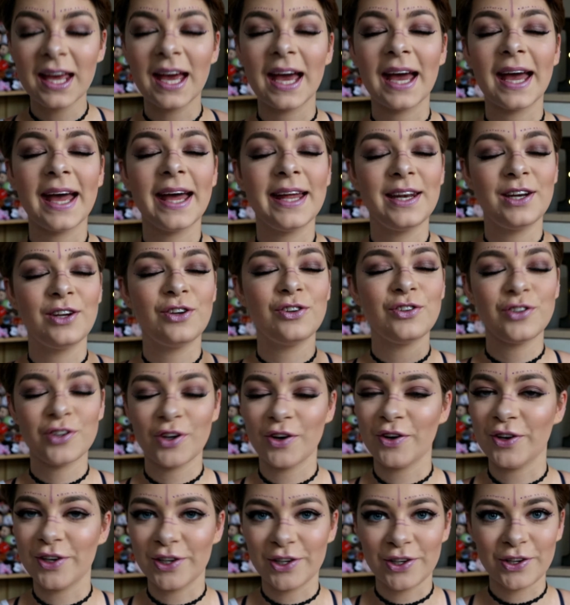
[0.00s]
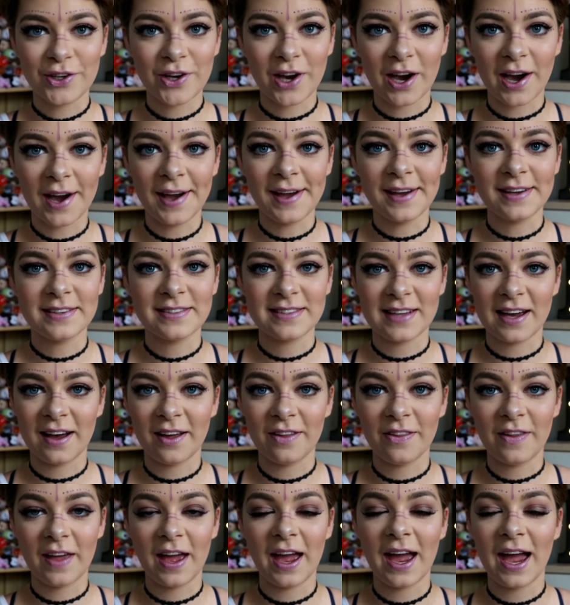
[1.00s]
and show you guys
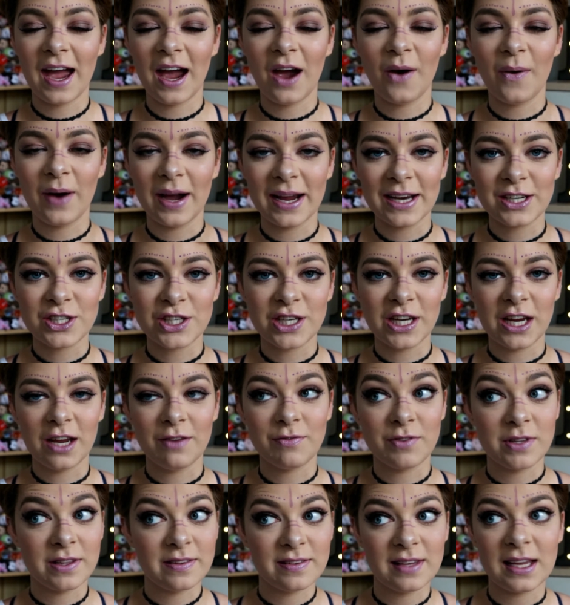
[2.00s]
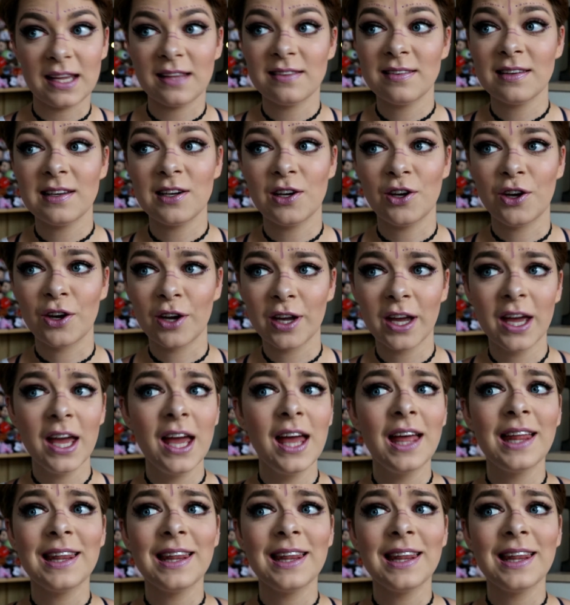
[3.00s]
out there how I achieved this easy look